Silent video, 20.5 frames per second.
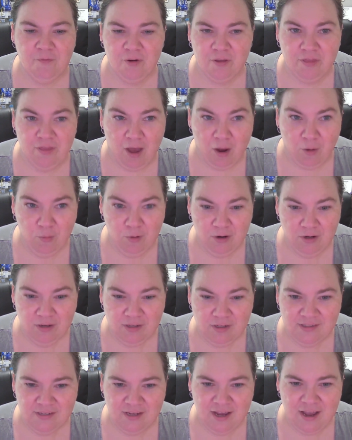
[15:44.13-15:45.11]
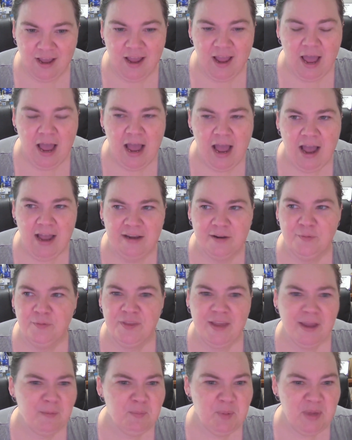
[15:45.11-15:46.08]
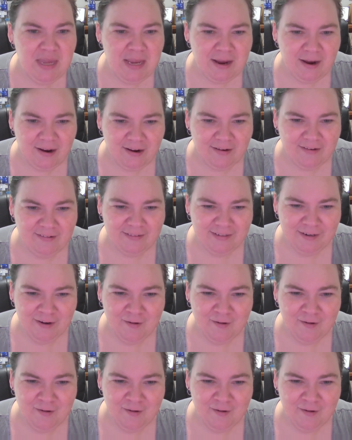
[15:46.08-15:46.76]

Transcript: for ThoughtWorks, I don't think I'd be here.